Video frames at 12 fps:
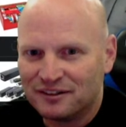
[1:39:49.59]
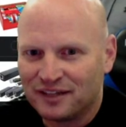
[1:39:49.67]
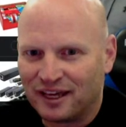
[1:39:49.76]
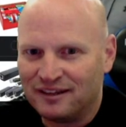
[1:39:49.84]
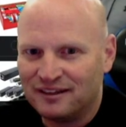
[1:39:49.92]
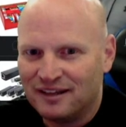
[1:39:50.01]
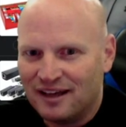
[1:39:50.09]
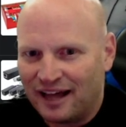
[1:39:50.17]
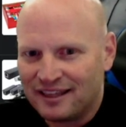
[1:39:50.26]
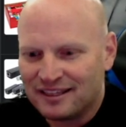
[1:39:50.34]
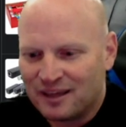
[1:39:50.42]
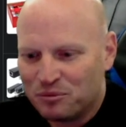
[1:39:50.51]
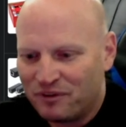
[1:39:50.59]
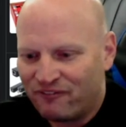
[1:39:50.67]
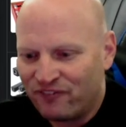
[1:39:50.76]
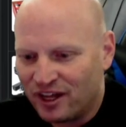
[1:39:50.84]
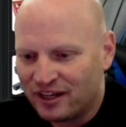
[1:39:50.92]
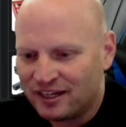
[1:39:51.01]
Okay. I think that would be
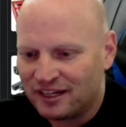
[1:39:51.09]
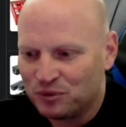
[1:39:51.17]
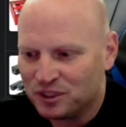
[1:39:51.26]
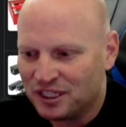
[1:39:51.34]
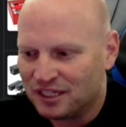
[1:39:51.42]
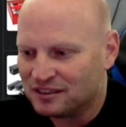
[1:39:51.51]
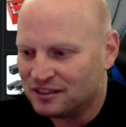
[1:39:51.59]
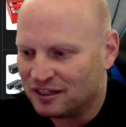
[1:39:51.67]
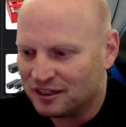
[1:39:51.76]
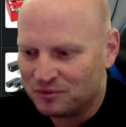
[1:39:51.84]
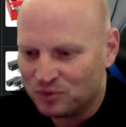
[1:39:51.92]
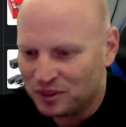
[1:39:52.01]
fun and it would get us done.